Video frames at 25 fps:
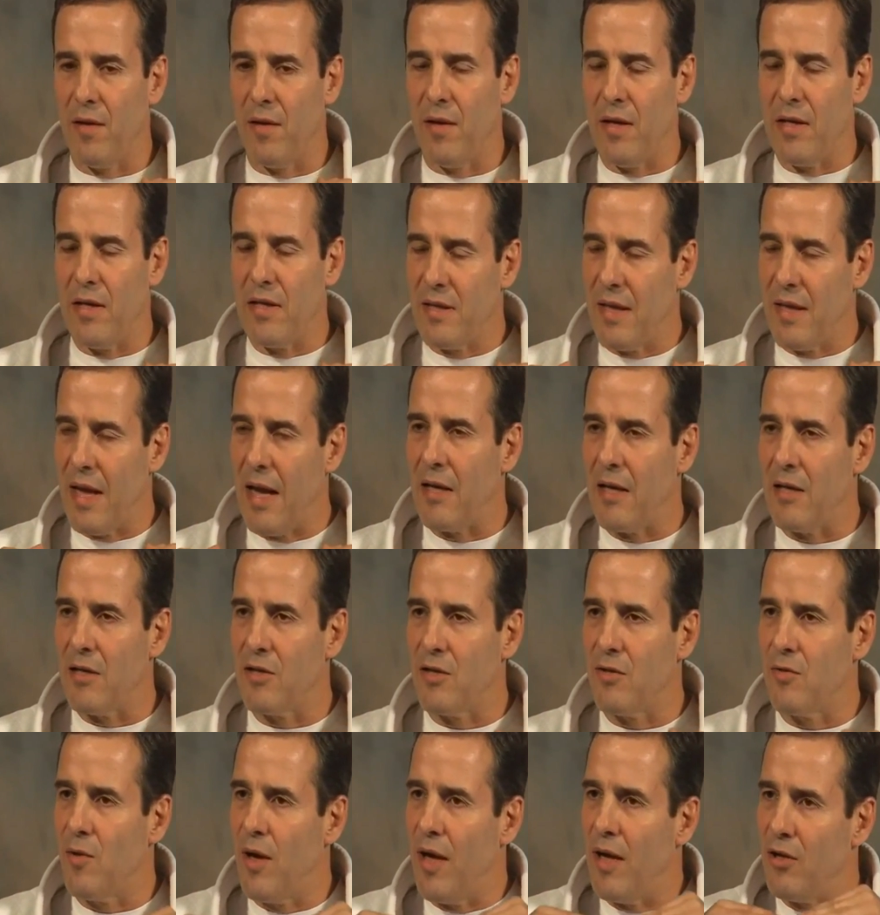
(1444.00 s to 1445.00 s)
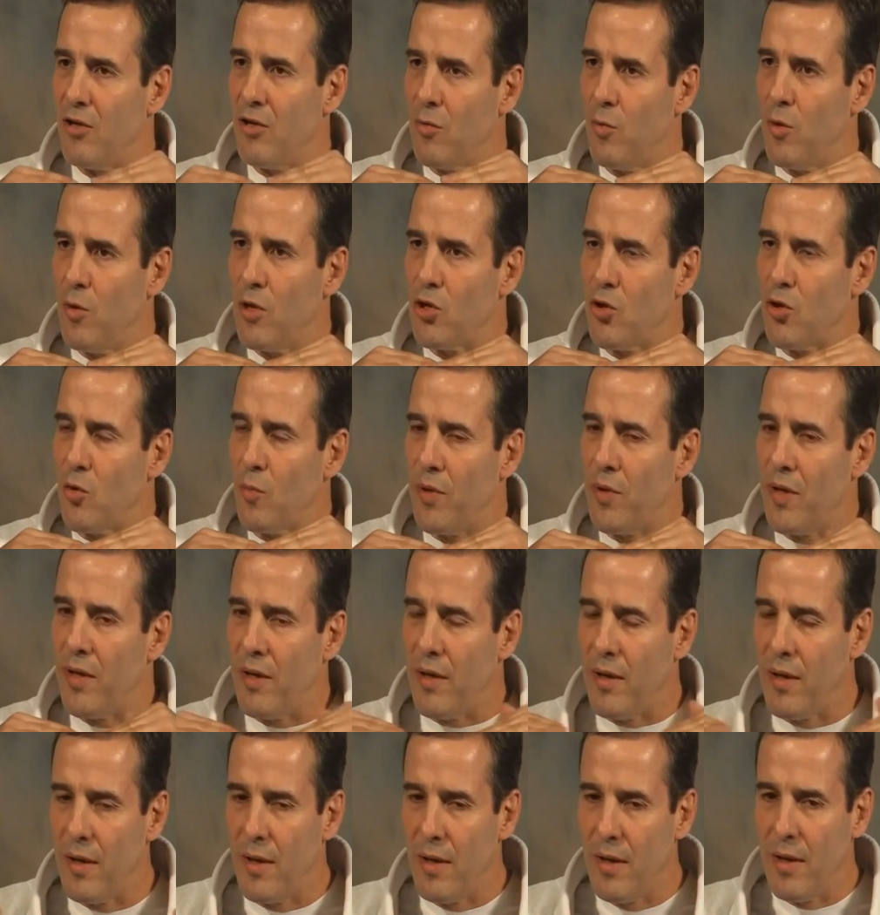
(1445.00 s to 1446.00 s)
the status and wants to
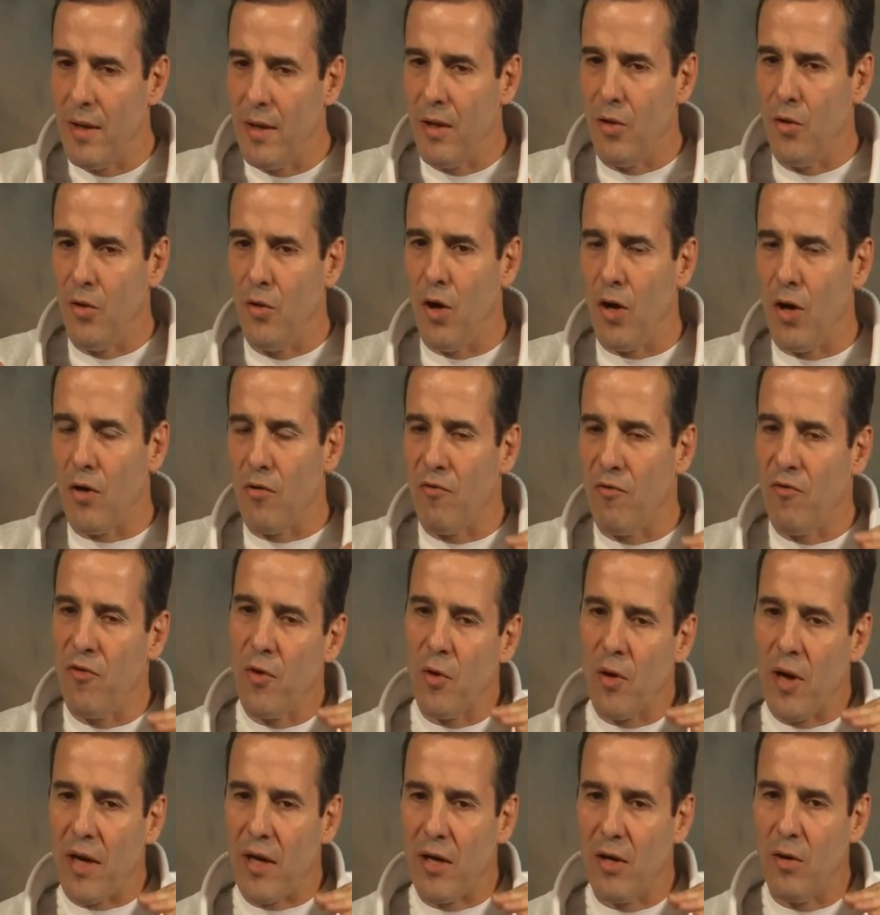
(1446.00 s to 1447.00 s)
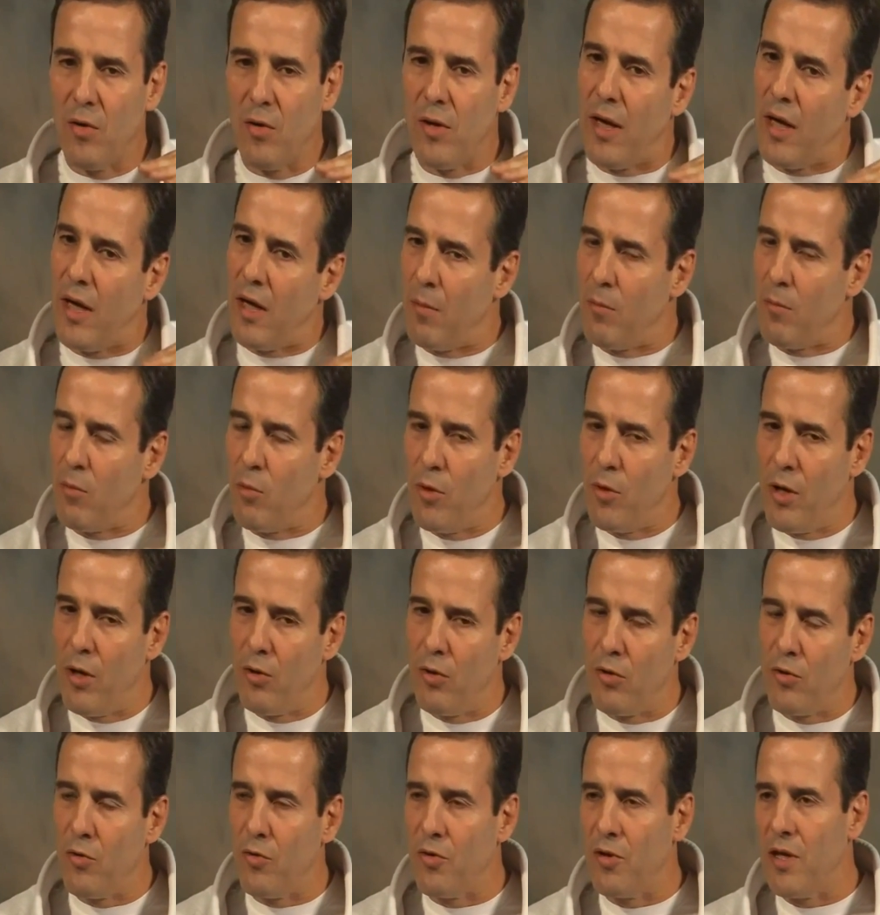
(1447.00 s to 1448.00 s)
be not feel like, hey, we
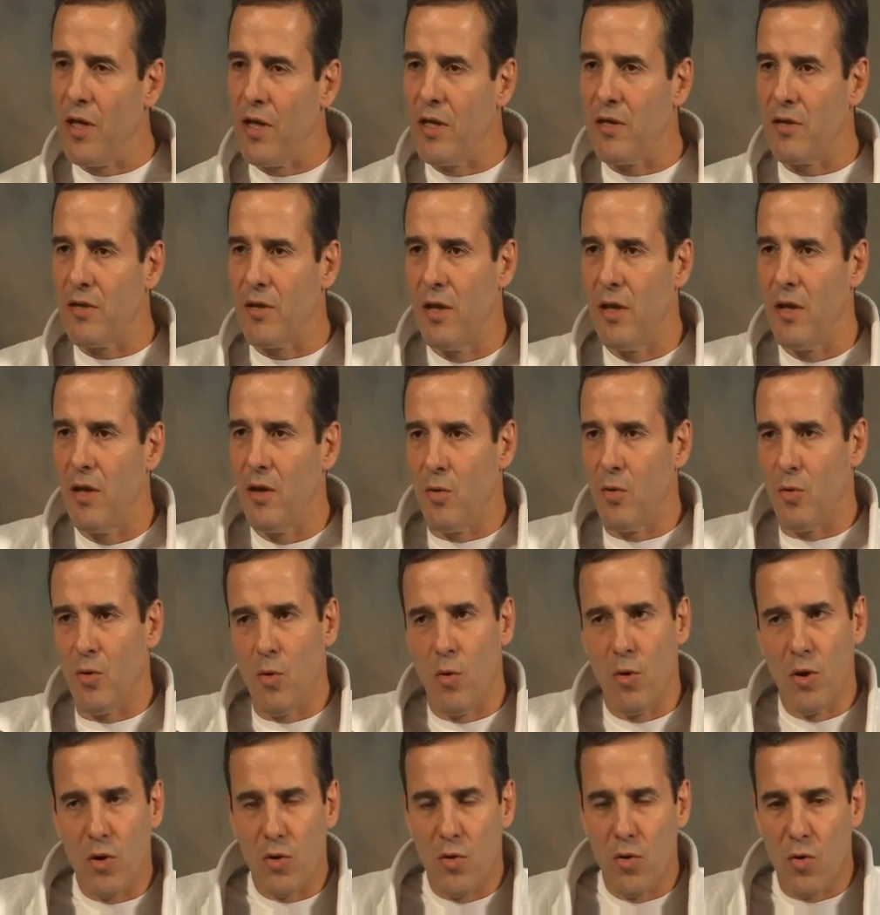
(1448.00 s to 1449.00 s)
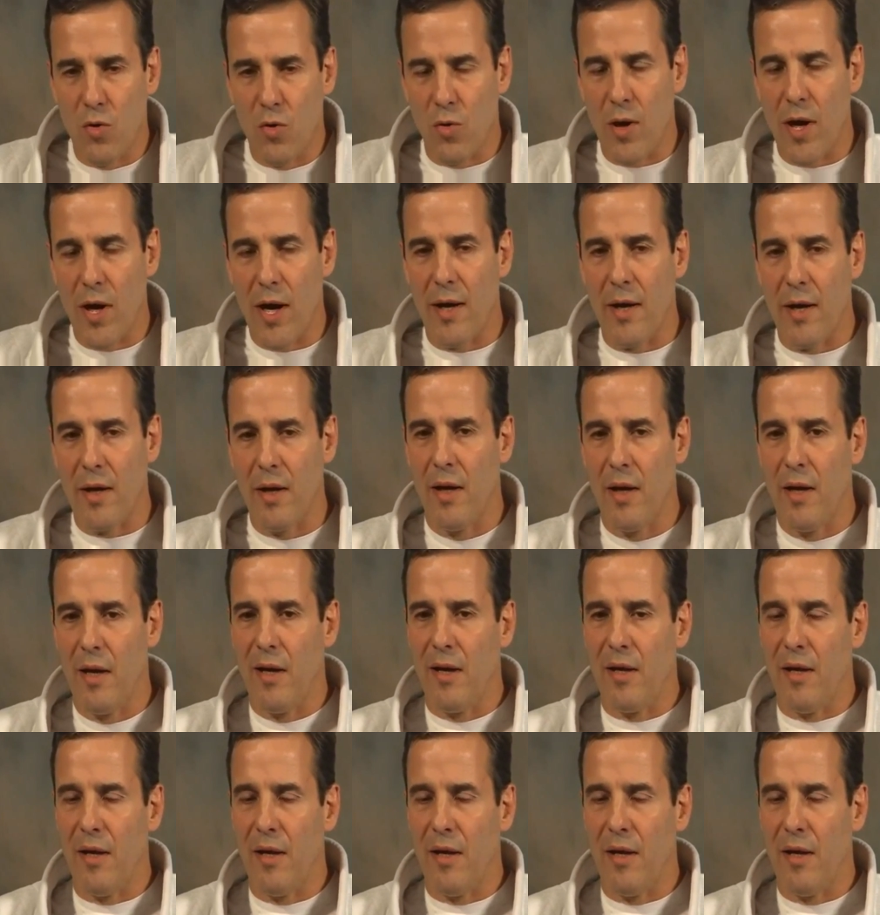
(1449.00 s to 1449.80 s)
only do this, we only do karate.